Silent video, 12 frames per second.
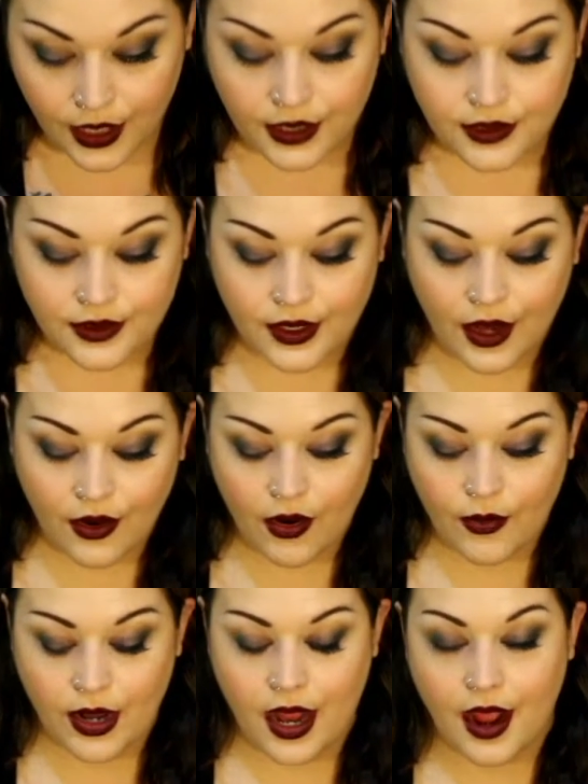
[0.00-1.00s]
so now
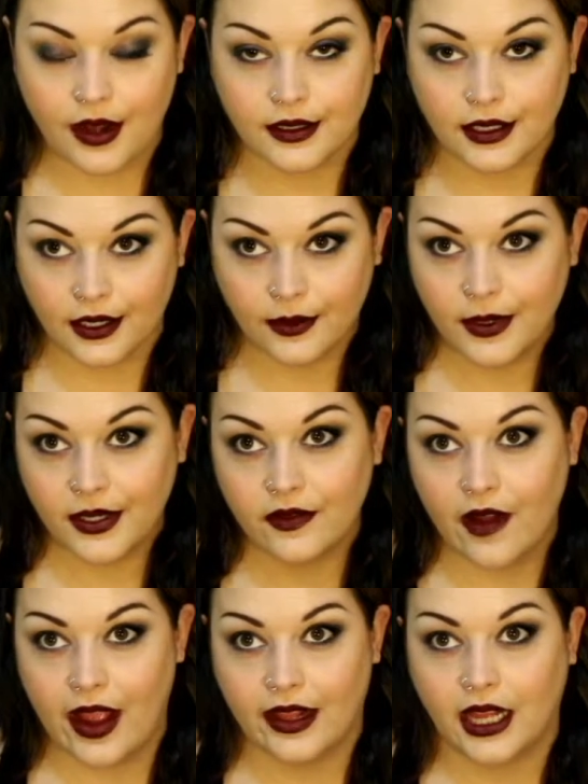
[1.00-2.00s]
I want to add a little bit of
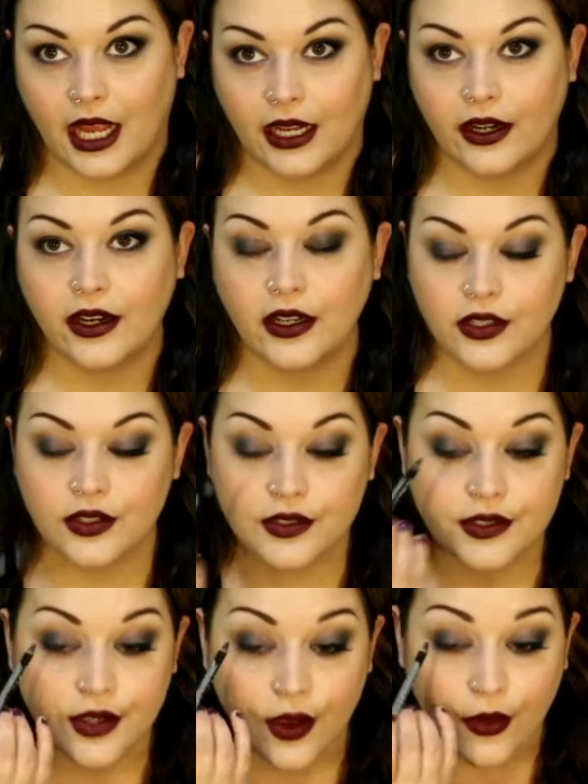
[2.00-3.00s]
eyeliner.
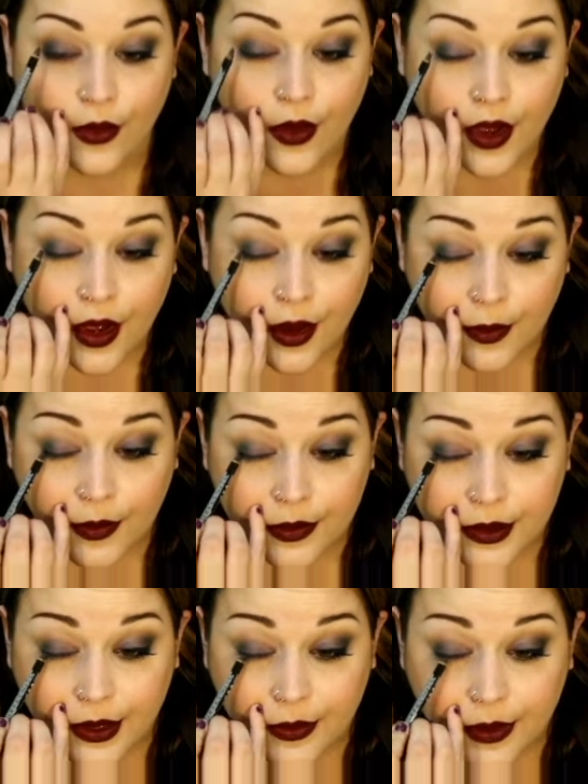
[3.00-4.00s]
So I'm going
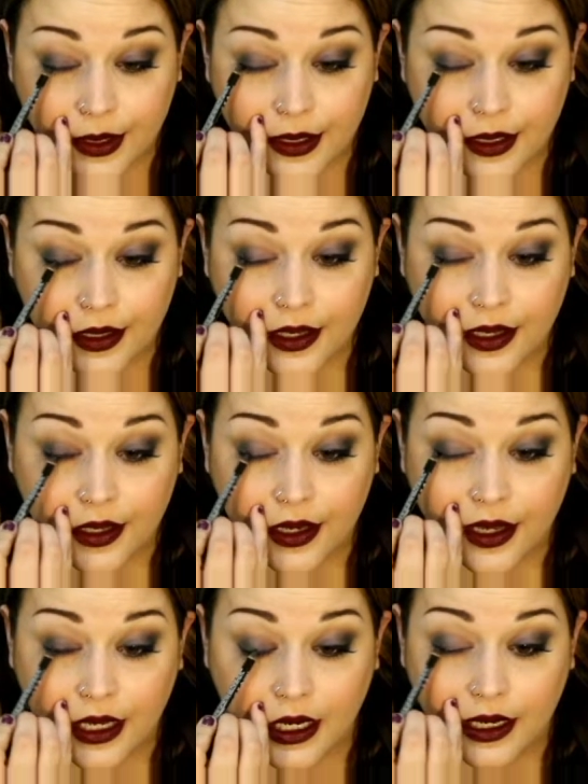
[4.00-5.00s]
to go in and
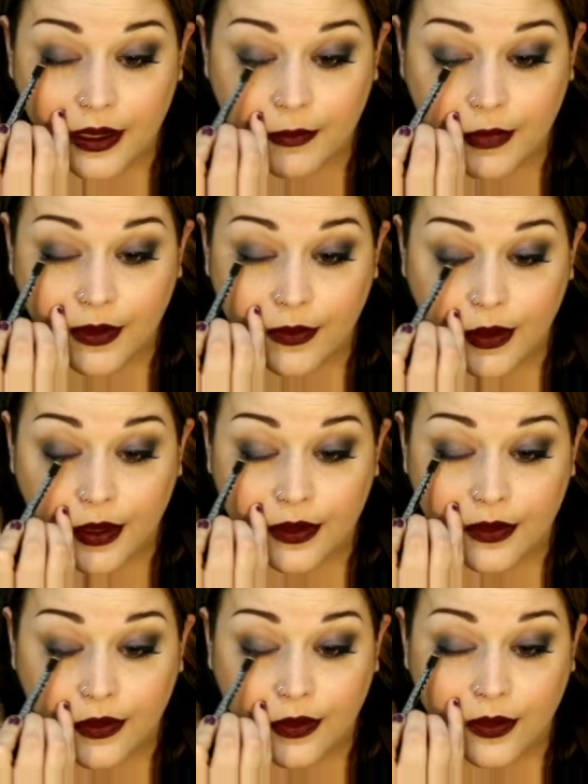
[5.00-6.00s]
I am
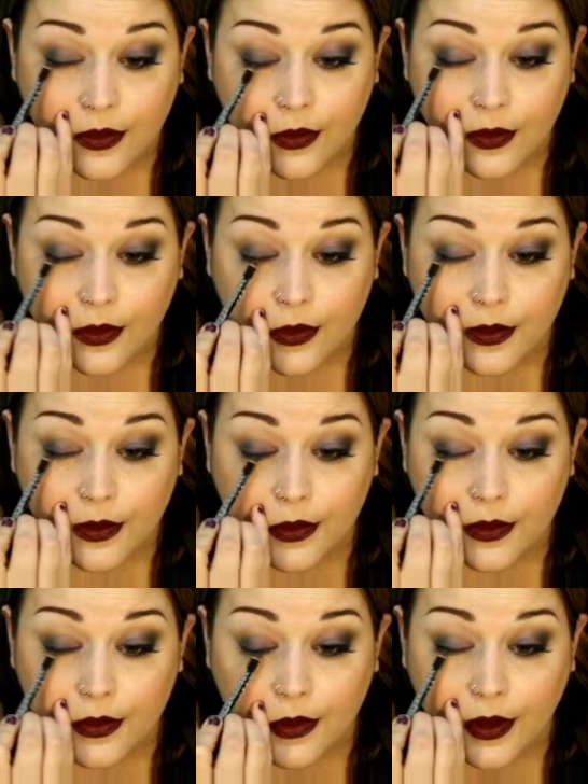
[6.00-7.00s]
going to
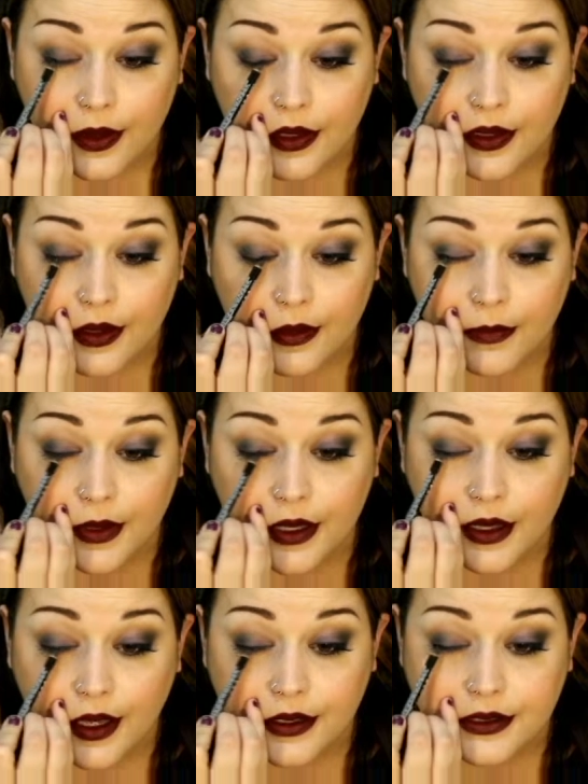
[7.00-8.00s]
darken up my
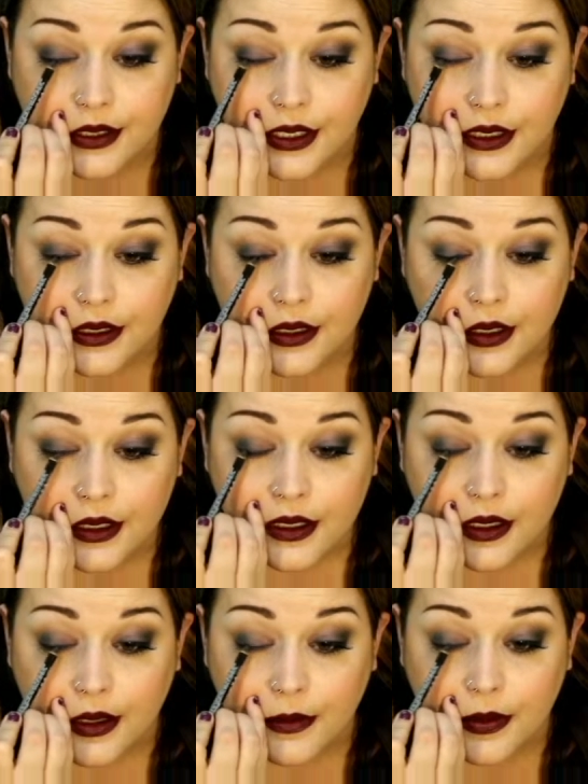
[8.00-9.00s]
lash line.
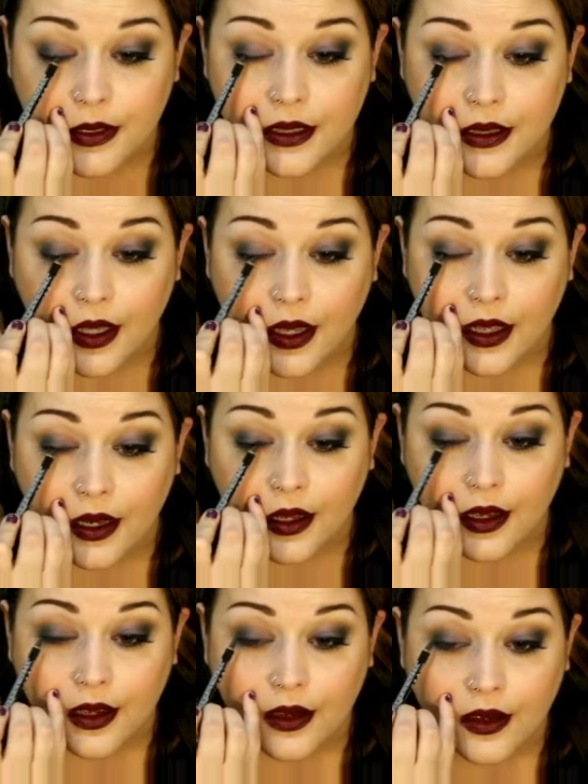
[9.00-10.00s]
I put that
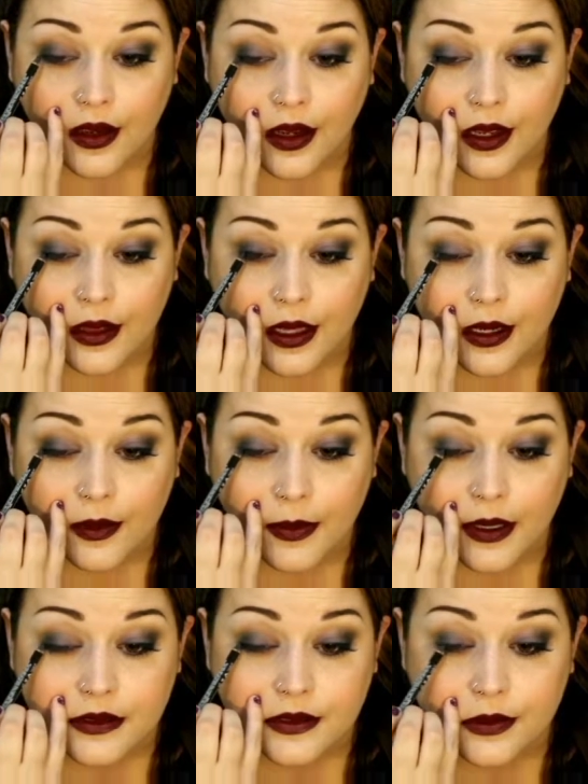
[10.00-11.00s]
eyeliner
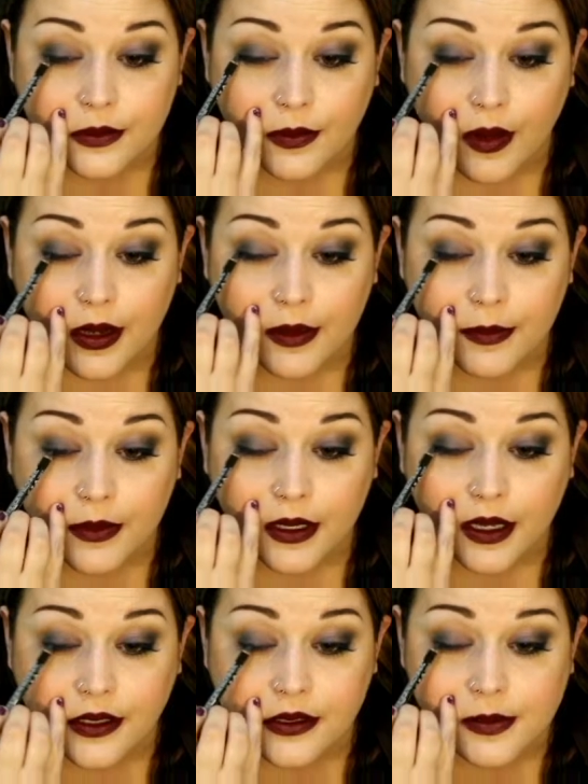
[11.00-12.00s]
pencil right up
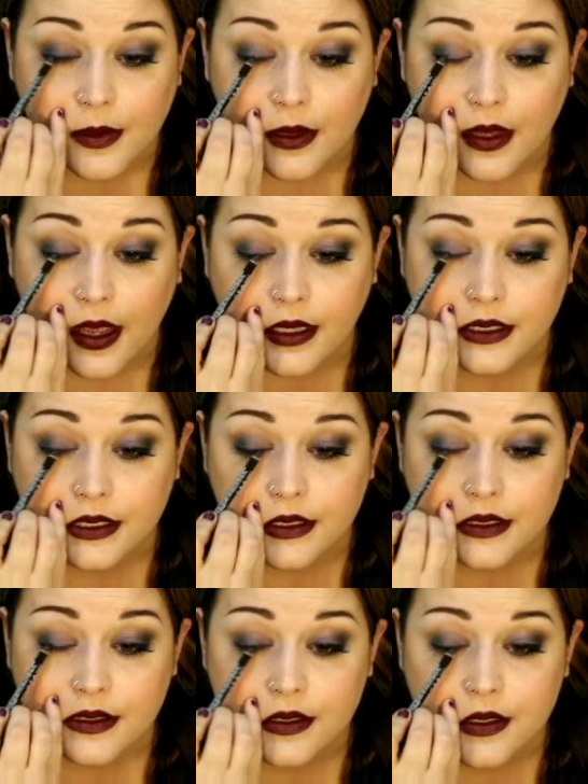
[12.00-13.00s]
against my
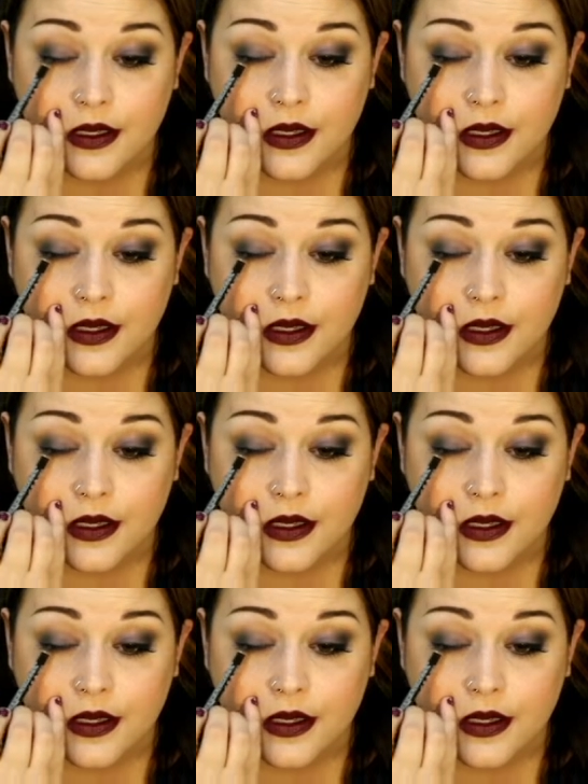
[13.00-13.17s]
lashes